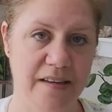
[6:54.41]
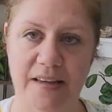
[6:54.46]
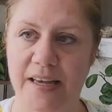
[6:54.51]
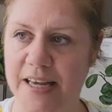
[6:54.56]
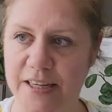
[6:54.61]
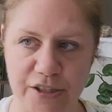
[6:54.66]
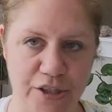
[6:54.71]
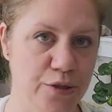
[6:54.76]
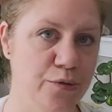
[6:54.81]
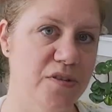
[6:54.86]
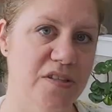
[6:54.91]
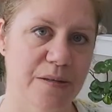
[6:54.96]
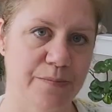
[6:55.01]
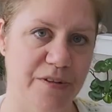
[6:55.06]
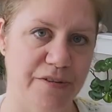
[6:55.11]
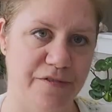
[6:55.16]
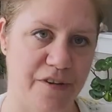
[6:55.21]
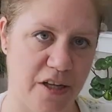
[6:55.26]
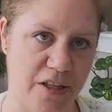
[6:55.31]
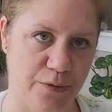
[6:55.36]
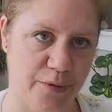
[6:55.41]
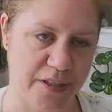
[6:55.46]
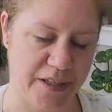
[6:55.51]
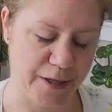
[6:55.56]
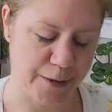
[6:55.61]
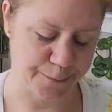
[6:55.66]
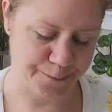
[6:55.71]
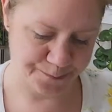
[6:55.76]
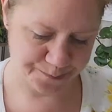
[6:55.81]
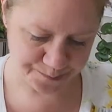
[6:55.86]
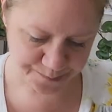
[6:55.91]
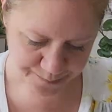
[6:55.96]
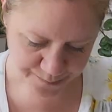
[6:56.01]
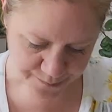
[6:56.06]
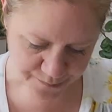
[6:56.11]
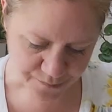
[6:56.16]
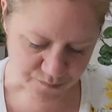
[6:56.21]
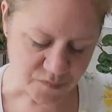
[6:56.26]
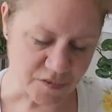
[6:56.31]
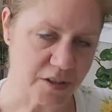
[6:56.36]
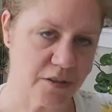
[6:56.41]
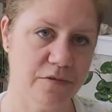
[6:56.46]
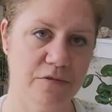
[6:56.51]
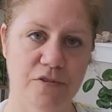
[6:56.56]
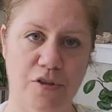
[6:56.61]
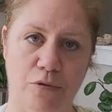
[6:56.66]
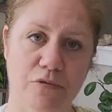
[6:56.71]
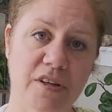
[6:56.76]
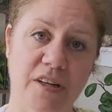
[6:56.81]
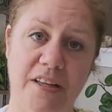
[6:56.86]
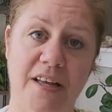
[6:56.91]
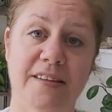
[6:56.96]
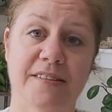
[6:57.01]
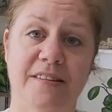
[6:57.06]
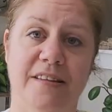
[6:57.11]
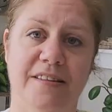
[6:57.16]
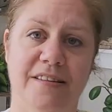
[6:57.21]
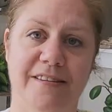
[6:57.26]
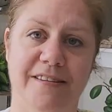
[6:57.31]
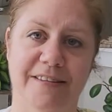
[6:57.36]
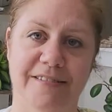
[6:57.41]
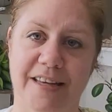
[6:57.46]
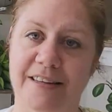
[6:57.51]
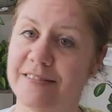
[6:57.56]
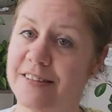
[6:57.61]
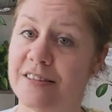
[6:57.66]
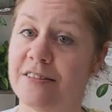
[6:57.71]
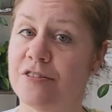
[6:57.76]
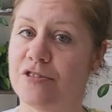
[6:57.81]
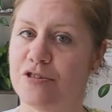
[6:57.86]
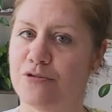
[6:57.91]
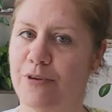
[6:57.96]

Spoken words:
and use them the following year. Don't collect anything that didn't do